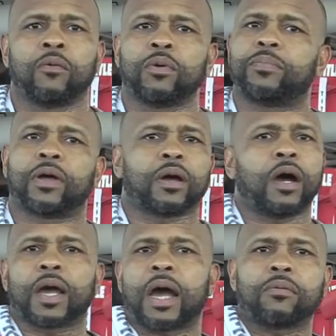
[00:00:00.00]
we
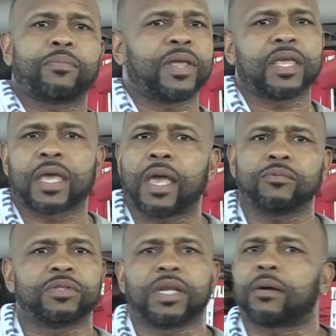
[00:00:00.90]
hung out, we played
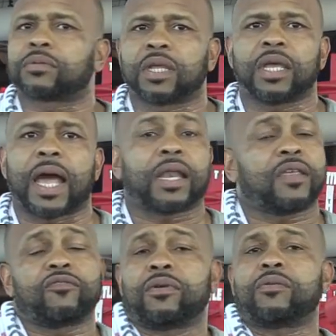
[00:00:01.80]
games, we did our thing. I didn't
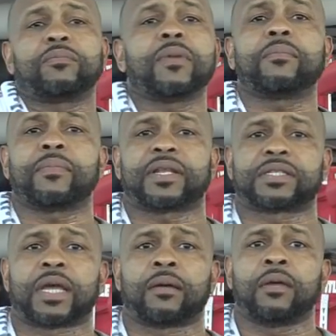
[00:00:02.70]
even really remember him at the
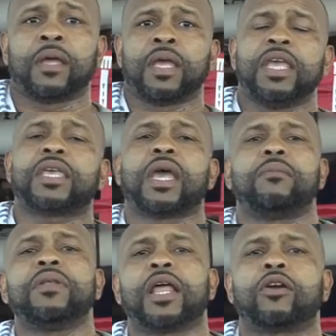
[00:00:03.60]
time. He came
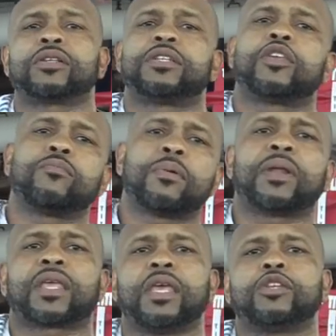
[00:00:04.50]
to me later on and said, you
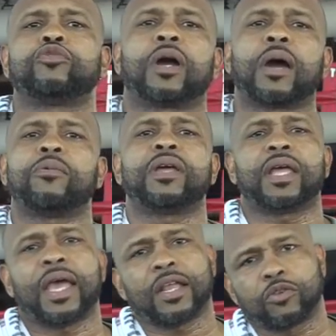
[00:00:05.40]
remember that kid you hung out
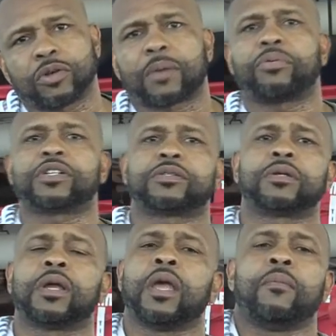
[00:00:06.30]
with during that press tour?
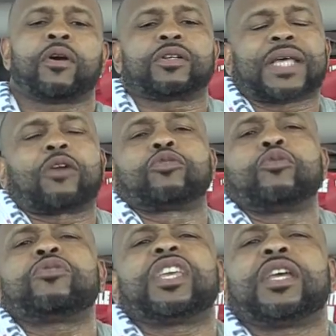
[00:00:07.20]
Because I don't
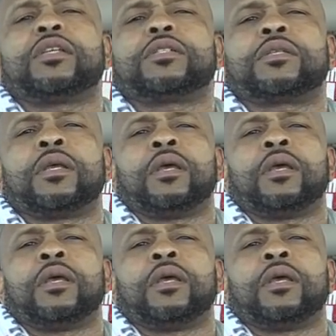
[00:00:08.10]
do things